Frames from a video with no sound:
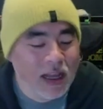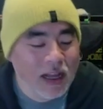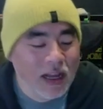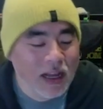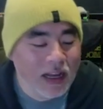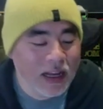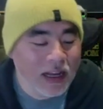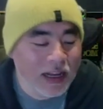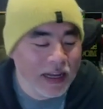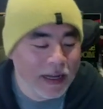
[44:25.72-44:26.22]

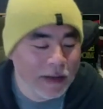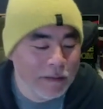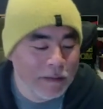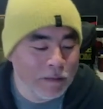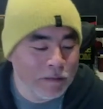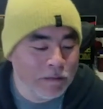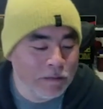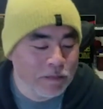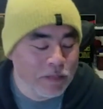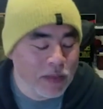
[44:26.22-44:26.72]

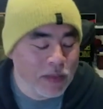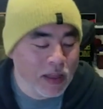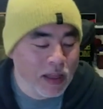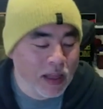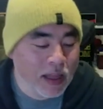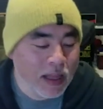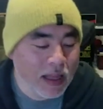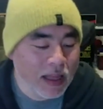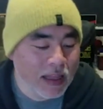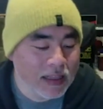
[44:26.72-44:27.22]

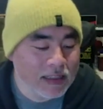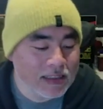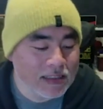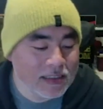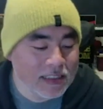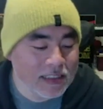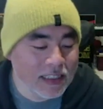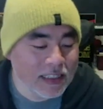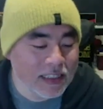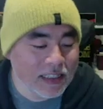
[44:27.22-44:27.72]
Let's
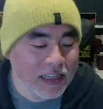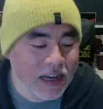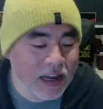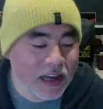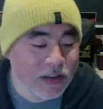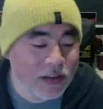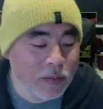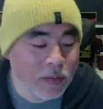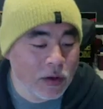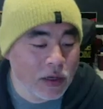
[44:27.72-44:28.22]
see,
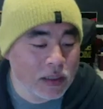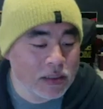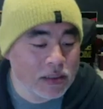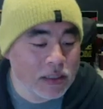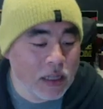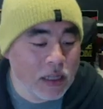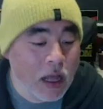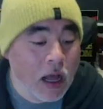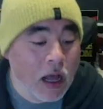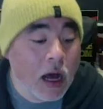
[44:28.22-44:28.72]
other
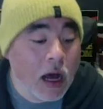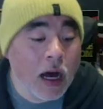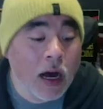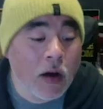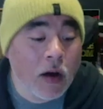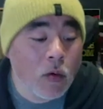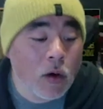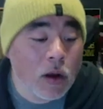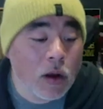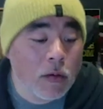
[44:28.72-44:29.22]
books.
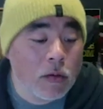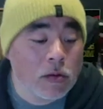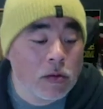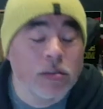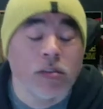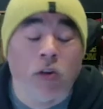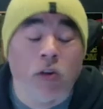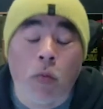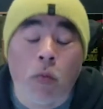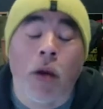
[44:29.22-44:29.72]

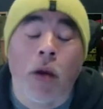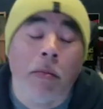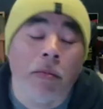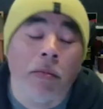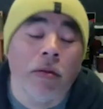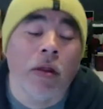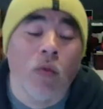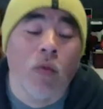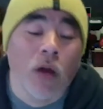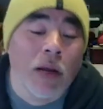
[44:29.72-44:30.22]

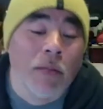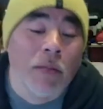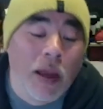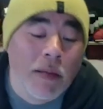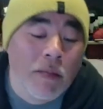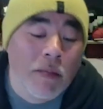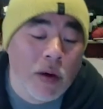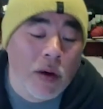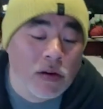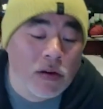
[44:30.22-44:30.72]
Probably one of my
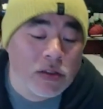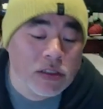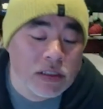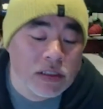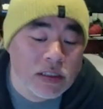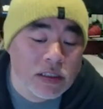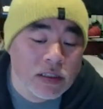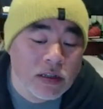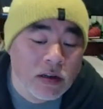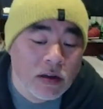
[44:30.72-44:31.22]

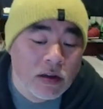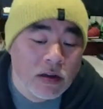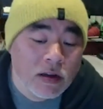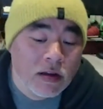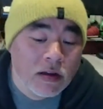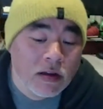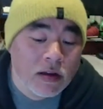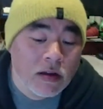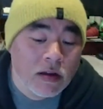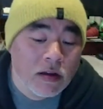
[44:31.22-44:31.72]
most
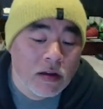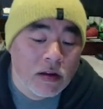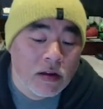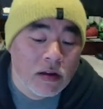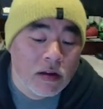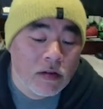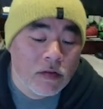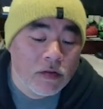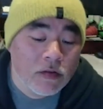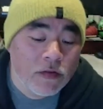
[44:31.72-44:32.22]

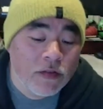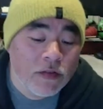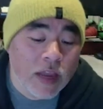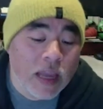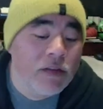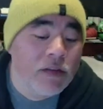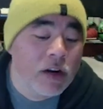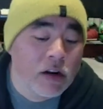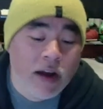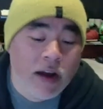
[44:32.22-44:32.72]

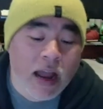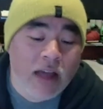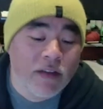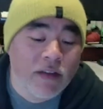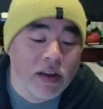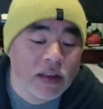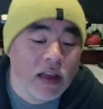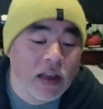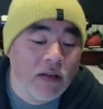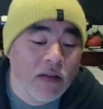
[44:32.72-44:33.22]
favorite
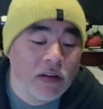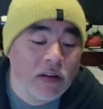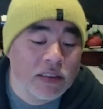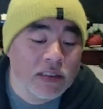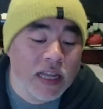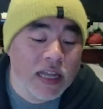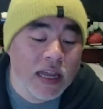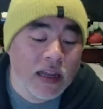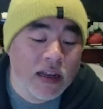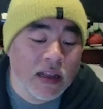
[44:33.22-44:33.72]
graphic novels
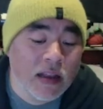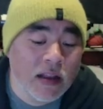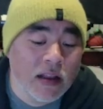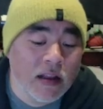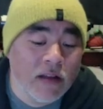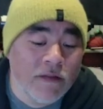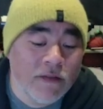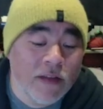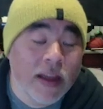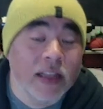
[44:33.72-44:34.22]
that
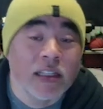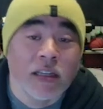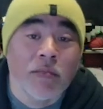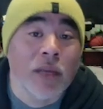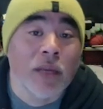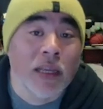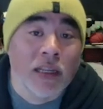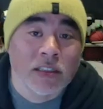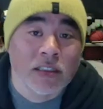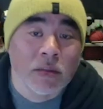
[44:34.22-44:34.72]
affected
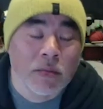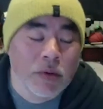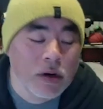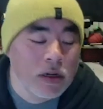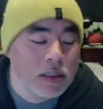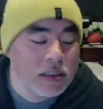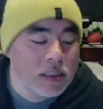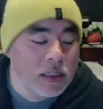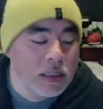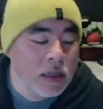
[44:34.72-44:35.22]
me as a
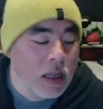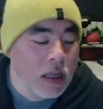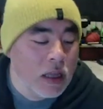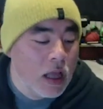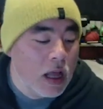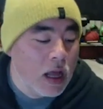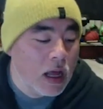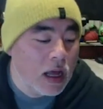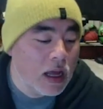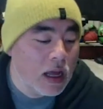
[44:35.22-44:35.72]
person,
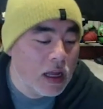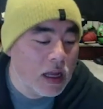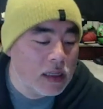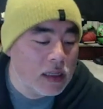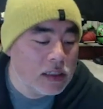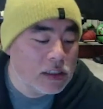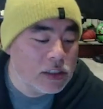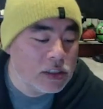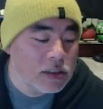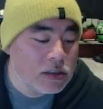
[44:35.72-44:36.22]

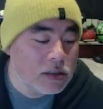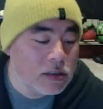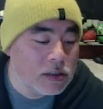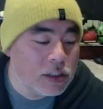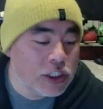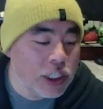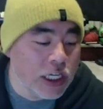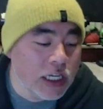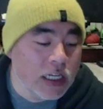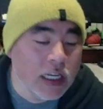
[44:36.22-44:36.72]

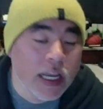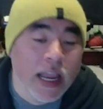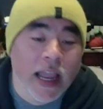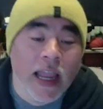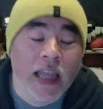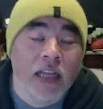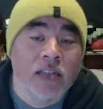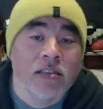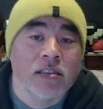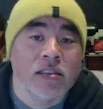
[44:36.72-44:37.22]
Gene
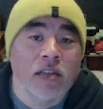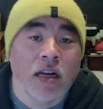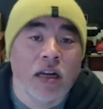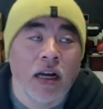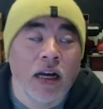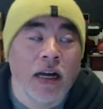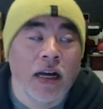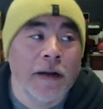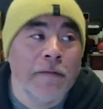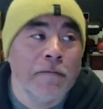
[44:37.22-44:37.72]
Yang's
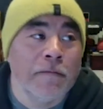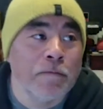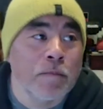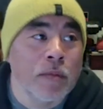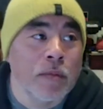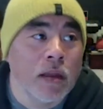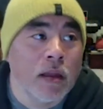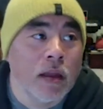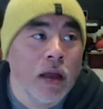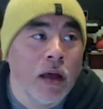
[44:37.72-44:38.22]

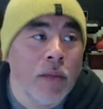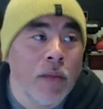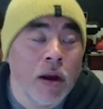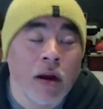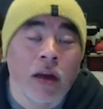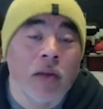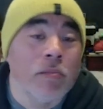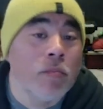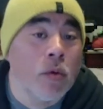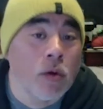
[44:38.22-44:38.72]

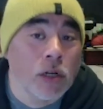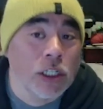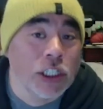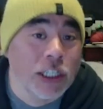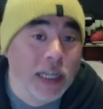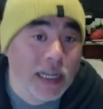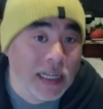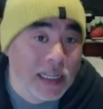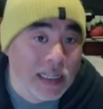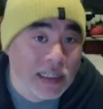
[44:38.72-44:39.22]
American Born
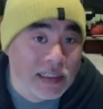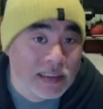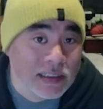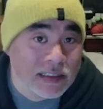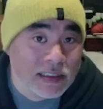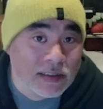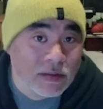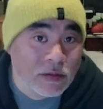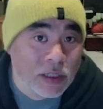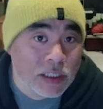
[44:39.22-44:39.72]

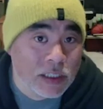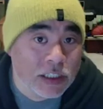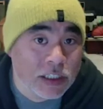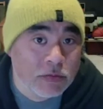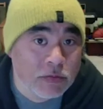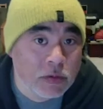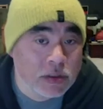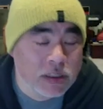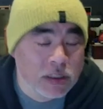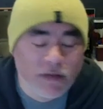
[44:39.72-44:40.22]
Chinese, which
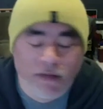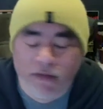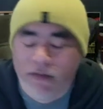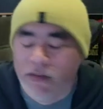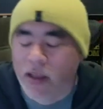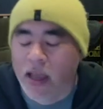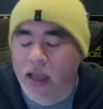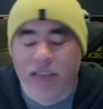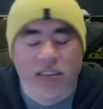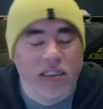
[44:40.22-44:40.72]
was a
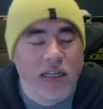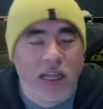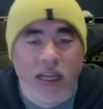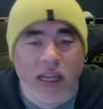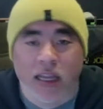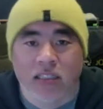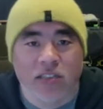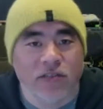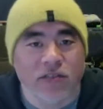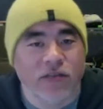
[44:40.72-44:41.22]
fascinating